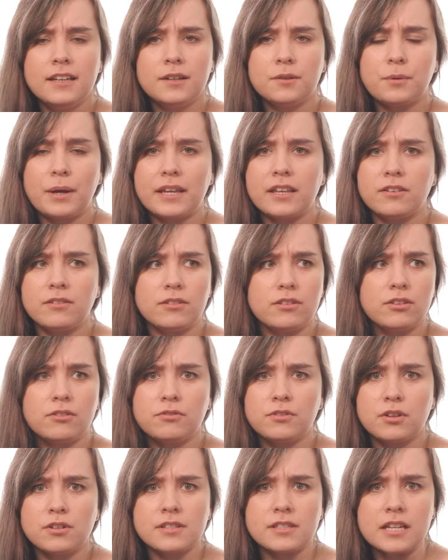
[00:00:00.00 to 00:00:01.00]
Wait, you,
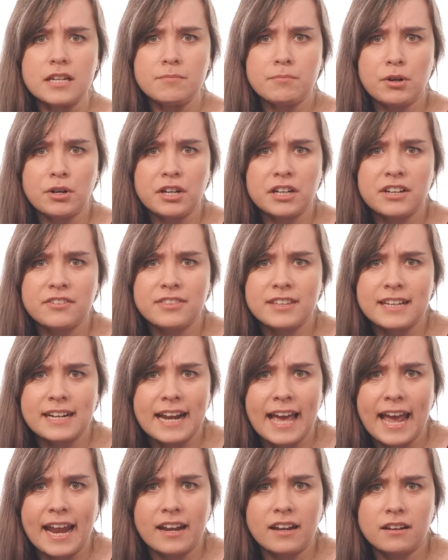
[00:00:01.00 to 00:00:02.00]
have not seen Monarch of the
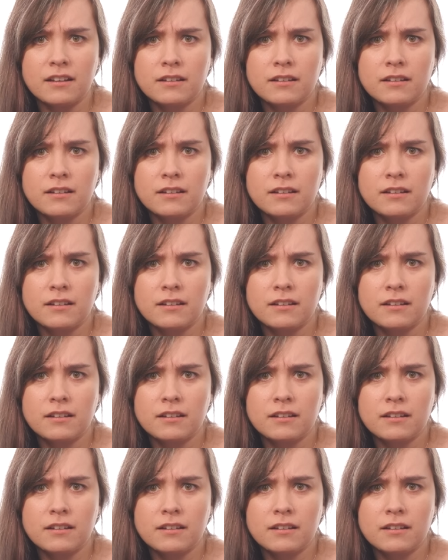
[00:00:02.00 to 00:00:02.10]
Glen?